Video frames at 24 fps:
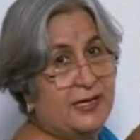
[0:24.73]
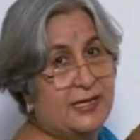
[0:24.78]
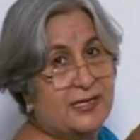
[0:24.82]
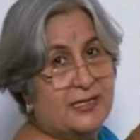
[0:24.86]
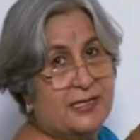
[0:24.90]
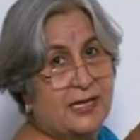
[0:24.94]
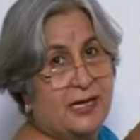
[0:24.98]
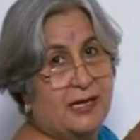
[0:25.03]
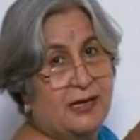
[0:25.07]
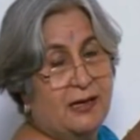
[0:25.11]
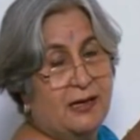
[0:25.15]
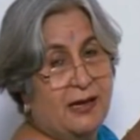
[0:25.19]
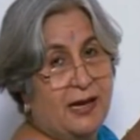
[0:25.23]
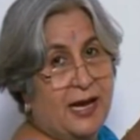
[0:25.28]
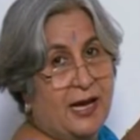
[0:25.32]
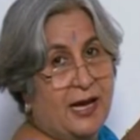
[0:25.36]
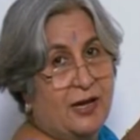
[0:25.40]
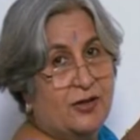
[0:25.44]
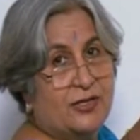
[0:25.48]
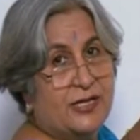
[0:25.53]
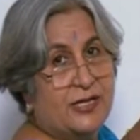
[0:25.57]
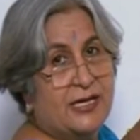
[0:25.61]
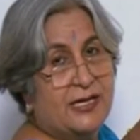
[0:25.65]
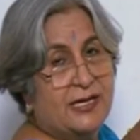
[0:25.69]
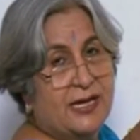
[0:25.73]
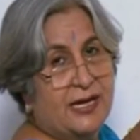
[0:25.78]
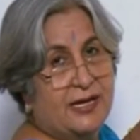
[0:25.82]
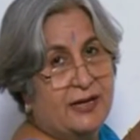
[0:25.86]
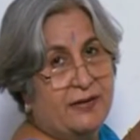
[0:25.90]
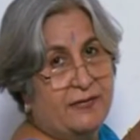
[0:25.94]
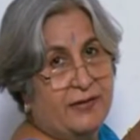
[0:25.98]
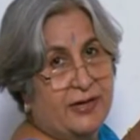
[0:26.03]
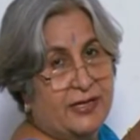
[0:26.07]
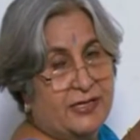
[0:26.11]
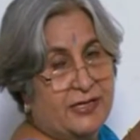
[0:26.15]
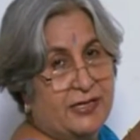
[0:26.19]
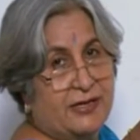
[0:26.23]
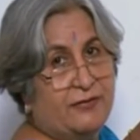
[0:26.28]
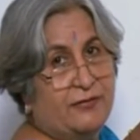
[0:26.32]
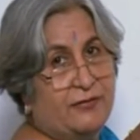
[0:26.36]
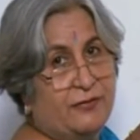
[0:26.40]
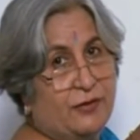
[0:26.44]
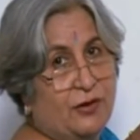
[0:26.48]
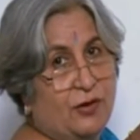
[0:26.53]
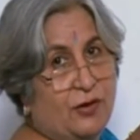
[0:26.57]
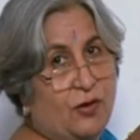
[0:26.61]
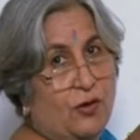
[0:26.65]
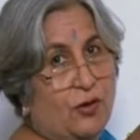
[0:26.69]
it is a halogen
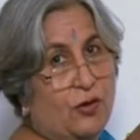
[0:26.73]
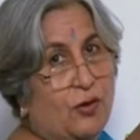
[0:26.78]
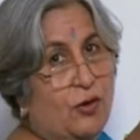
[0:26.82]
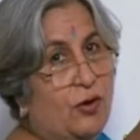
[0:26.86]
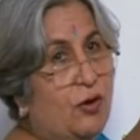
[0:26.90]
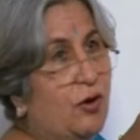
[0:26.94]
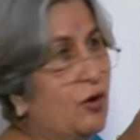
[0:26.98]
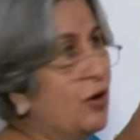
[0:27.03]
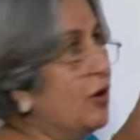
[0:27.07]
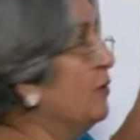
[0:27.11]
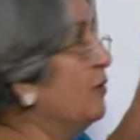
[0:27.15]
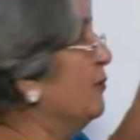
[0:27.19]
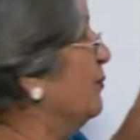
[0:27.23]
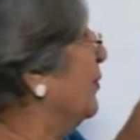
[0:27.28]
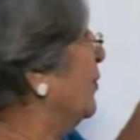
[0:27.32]
derivative, chloro or